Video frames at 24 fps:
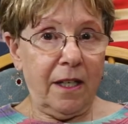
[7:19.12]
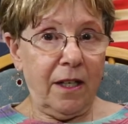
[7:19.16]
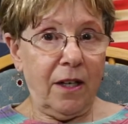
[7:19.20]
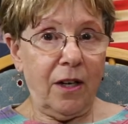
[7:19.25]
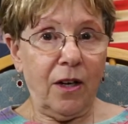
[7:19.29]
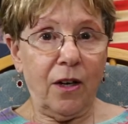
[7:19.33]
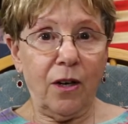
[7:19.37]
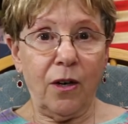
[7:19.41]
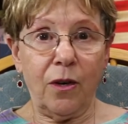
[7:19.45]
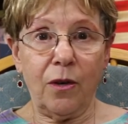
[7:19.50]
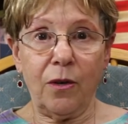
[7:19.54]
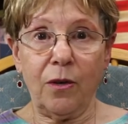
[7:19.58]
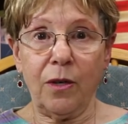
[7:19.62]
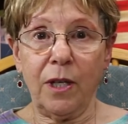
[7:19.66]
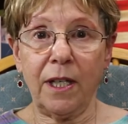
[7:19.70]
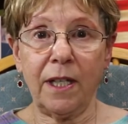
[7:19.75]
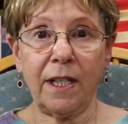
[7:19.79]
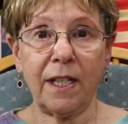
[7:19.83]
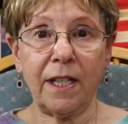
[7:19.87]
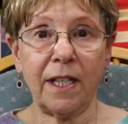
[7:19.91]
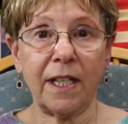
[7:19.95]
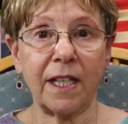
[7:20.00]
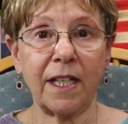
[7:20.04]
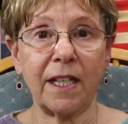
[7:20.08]
oh,
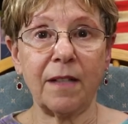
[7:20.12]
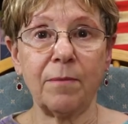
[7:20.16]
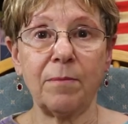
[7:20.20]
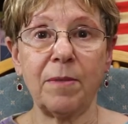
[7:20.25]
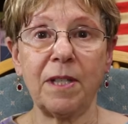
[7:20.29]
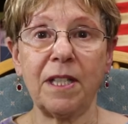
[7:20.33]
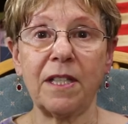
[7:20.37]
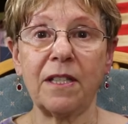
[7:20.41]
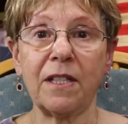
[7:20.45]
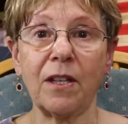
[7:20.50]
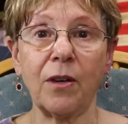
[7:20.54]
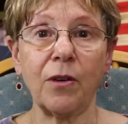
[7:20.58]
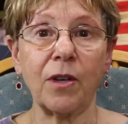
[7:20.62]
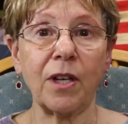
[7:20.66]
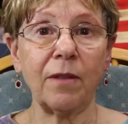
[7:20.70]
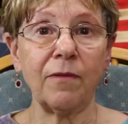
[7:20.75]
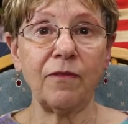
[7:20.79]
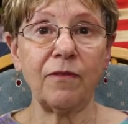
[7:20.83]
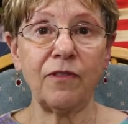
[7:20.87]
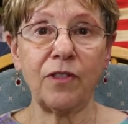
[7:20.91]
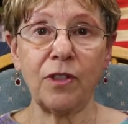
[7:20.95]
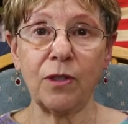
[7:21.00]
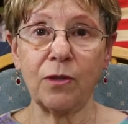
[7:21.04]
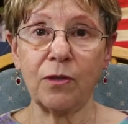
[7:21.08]
it can be so
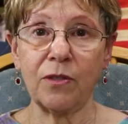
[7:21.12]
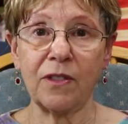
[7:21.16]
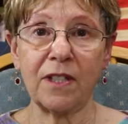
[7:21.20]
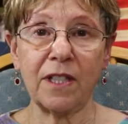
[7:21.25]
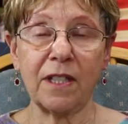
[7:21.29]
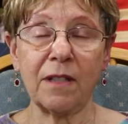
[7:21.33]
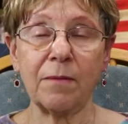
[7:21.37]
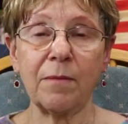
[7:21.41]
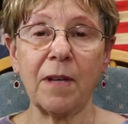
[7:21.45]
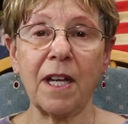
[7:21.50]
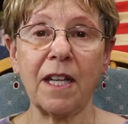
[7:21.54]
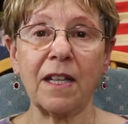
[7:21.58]
confusing.